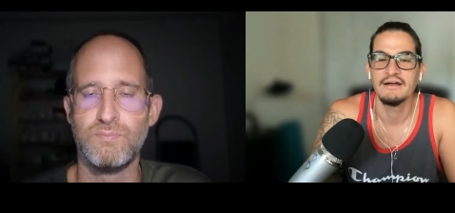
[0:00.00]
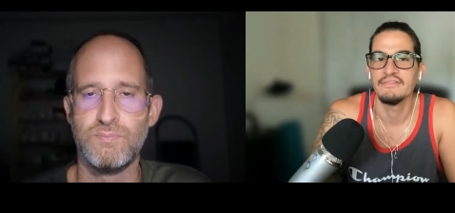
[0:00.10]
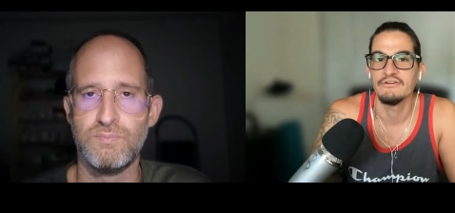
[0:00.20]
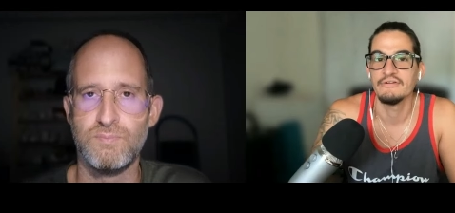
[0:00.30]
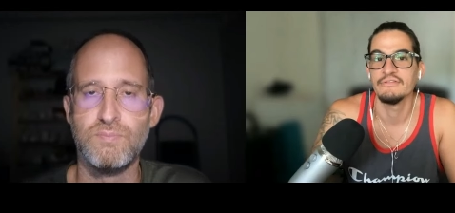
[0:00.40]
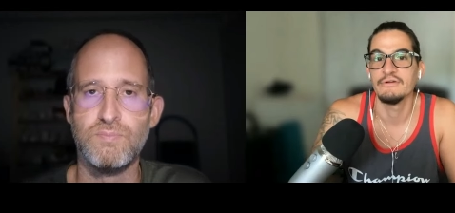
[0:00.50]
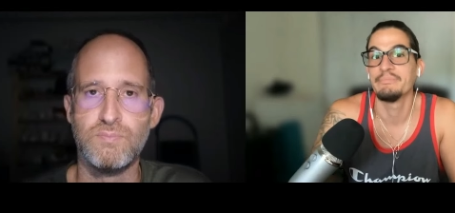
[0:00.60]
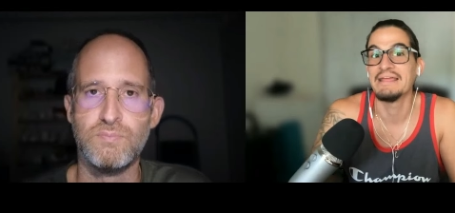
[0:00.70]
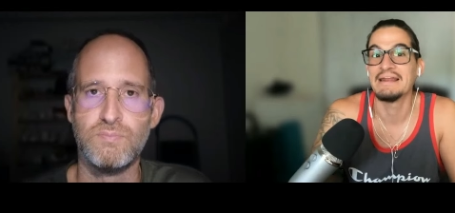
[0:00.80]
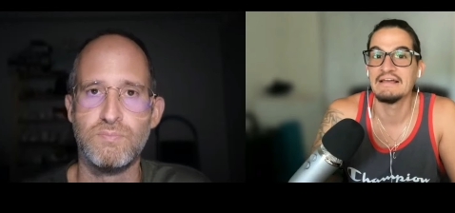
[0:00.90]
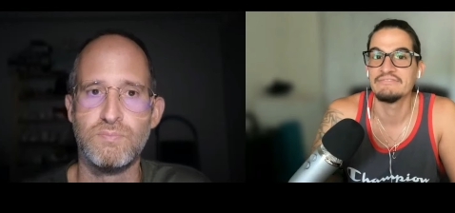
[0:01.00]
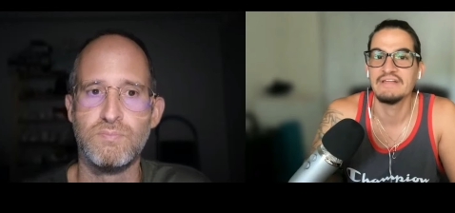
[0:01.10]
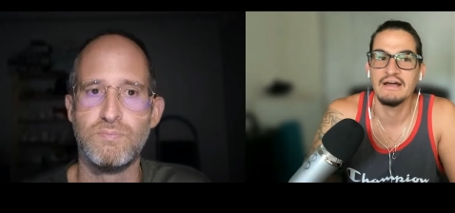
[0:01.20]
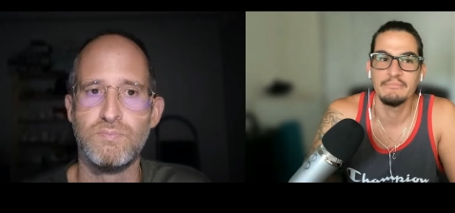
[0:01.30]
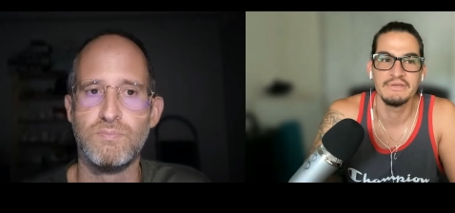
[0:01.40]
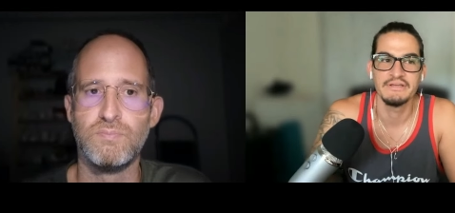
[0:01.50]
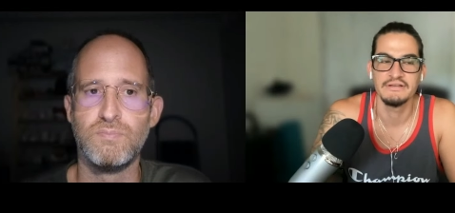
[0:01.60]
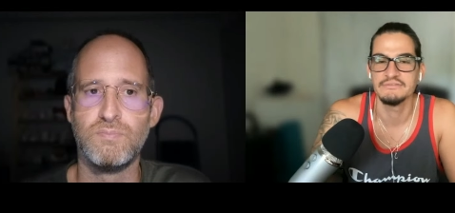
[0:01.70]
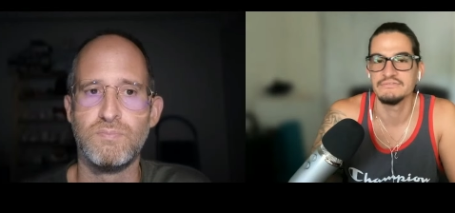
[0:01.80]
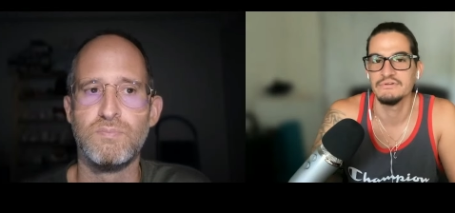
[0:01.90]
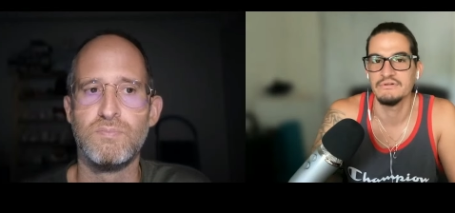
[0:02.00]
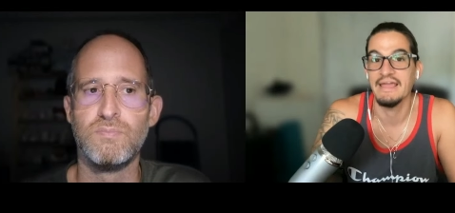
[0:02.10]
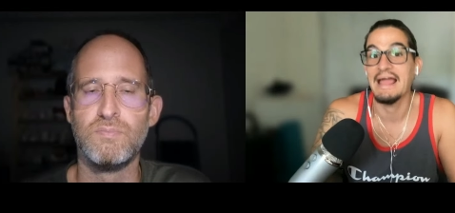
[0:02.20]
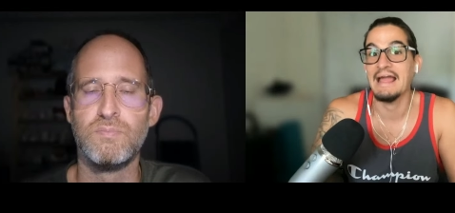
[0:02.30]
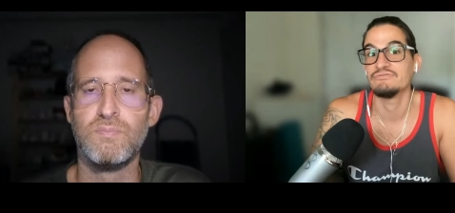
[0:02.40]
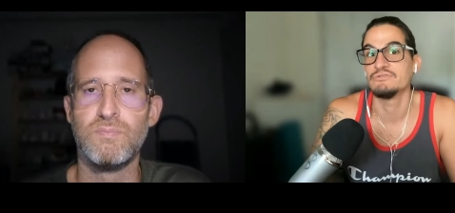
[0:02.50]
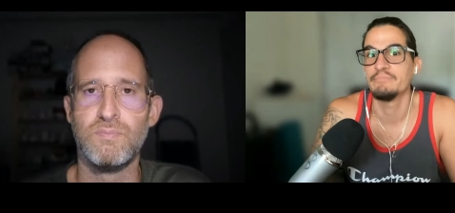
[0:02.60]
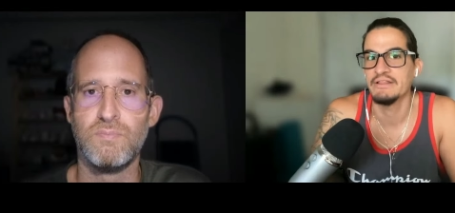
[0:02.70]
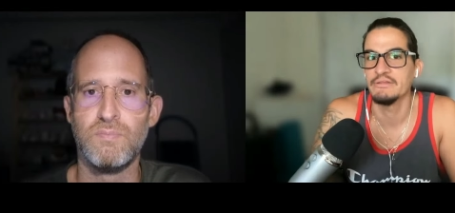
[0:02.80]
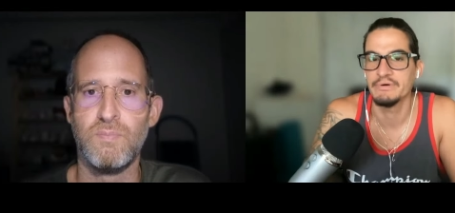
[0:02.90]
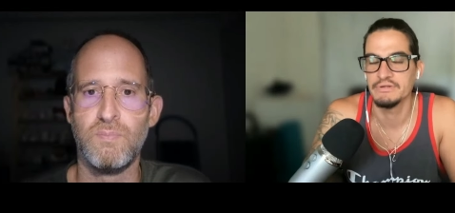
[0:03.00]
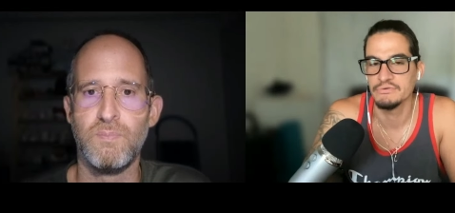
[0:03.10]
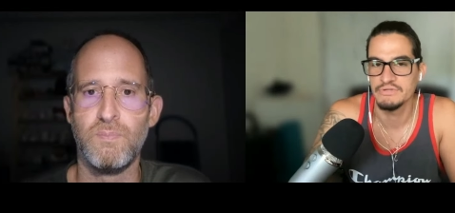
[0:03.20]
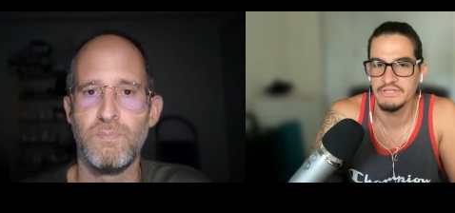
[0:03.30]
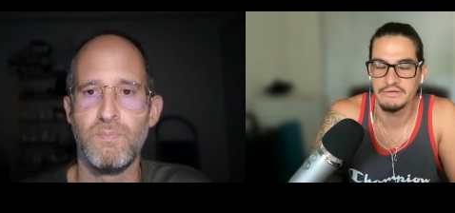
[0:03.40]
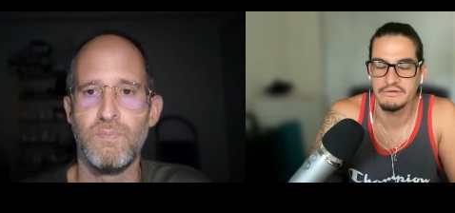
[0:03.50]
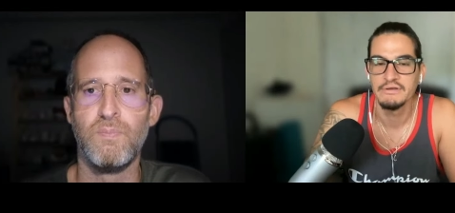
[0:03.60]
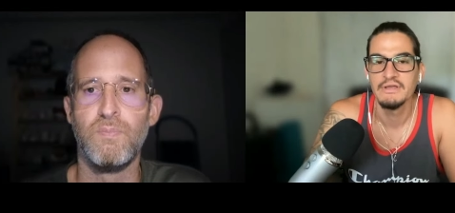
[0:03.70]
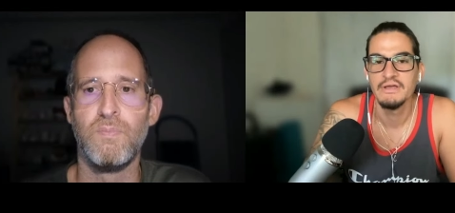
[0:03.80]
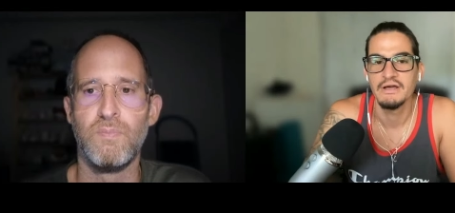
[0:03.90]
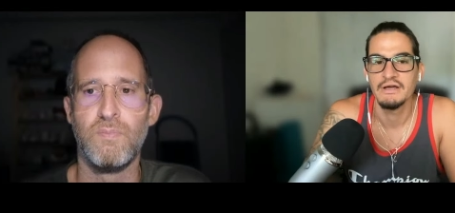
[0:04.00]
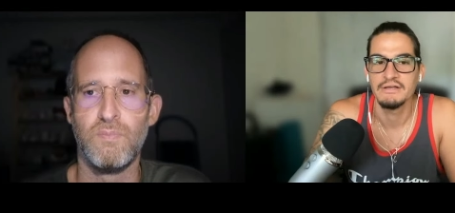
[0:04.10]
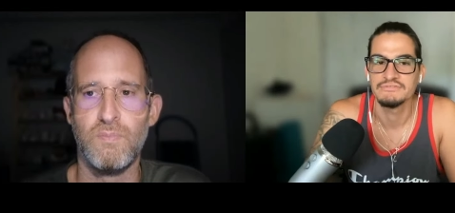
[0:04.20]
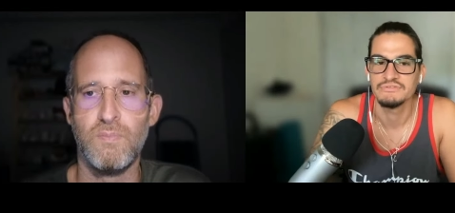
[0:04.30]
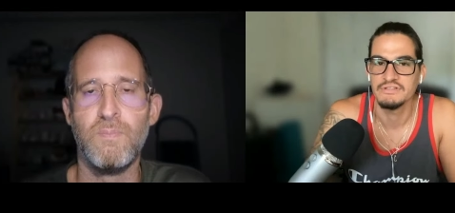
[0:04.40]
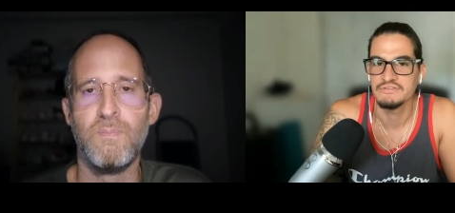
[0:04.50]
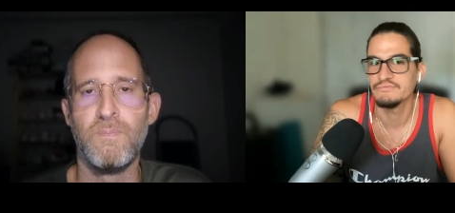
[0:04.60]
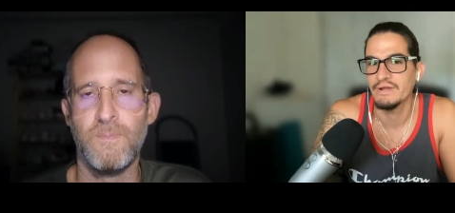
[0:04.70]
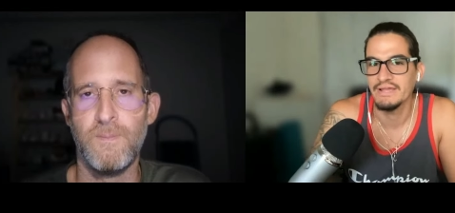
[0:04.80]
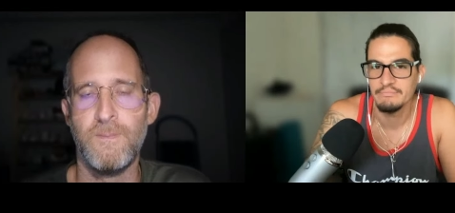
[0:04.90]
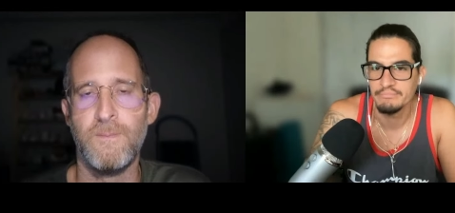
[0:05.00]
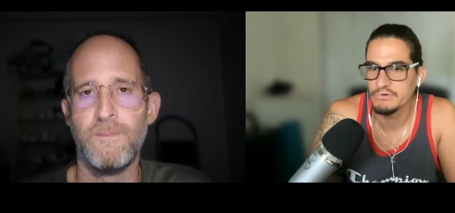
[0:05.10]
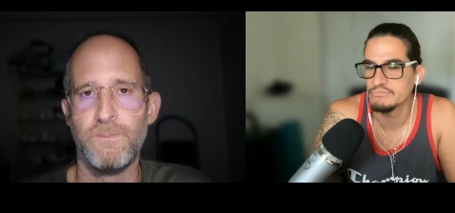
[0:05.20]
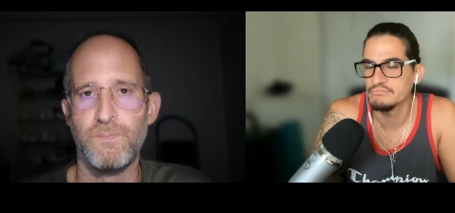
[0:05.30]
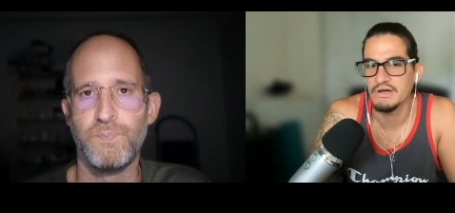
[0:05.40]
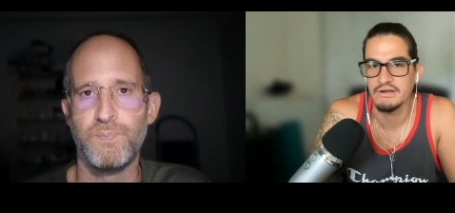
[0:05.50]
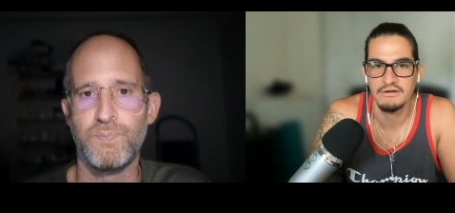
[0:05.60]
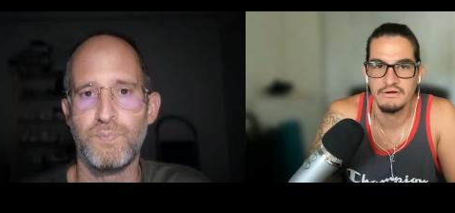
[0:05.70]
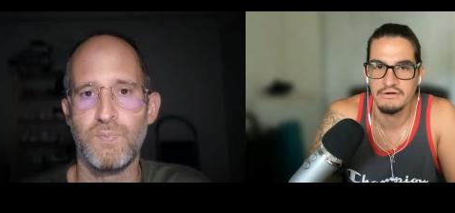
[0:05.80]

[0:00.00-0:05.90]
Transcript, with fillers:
Speaker 1: uh, they're they're being left out because you know they have to buy the bundle deal. Uh, so this way, boom, a la